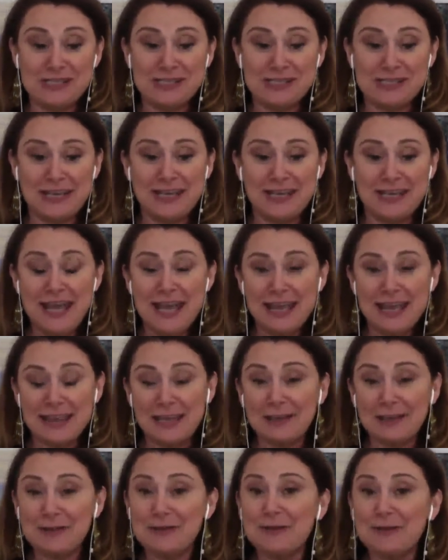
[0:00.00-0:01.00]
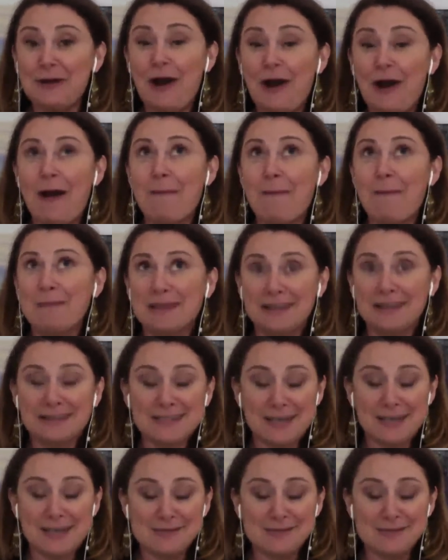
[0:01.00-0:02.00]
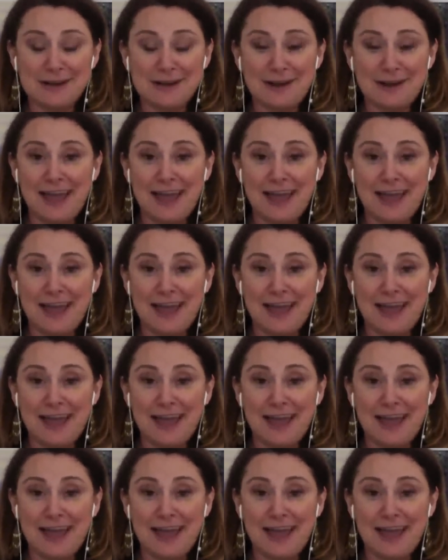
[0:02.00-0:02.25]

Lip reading: And thank you a million times, Sarah.